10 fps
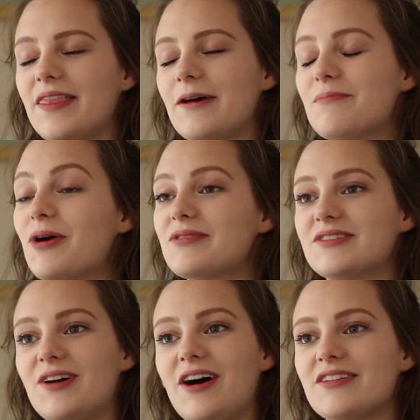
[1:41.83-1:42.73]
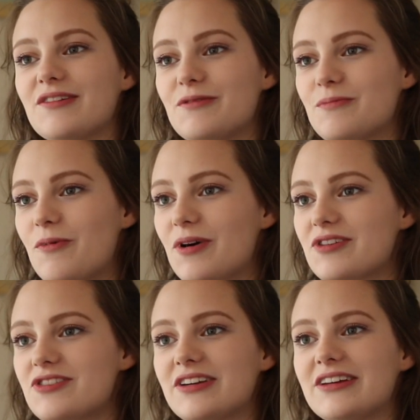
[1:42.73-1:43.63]
the pros and cons of
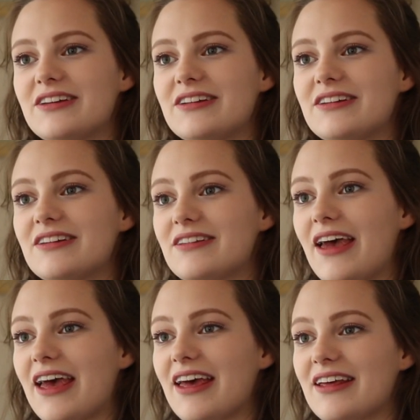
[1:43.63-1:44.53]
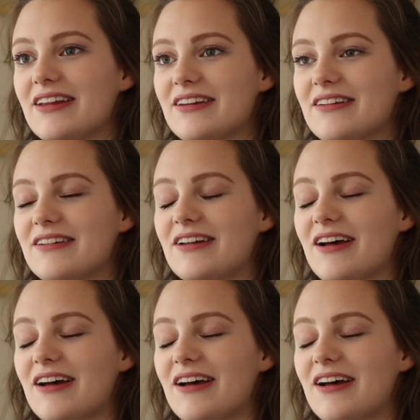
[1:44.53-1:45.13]
abortion and